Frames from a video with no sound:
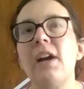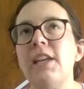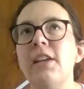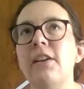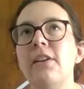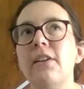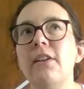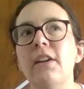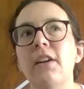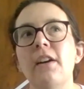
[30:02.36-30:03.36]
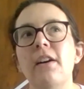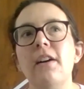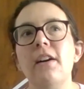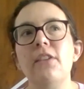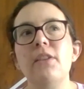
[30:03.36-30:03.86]
hear
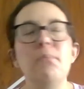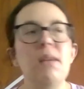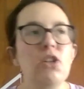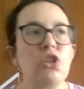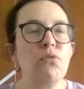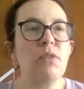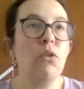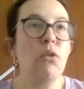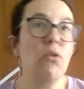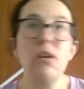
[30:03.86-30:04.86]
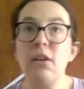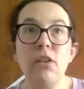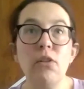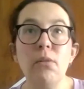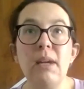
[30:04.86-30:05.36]
uh, the ministry or
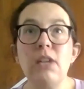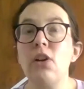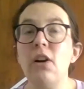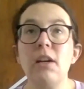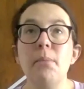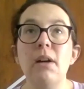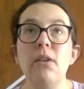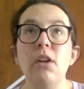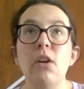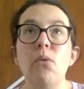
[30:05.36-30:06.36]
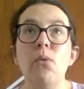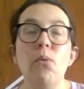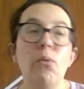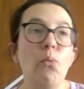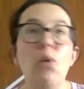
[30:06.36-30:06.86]
the OMA talk about
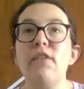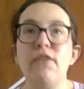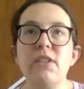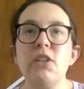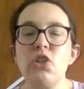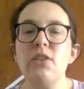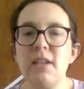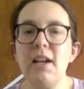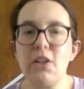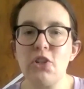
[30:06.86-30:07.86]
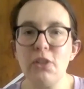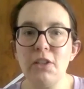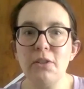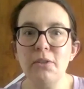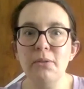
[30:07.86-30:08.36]
what physicians actually
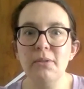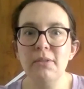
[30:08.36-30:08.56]
do.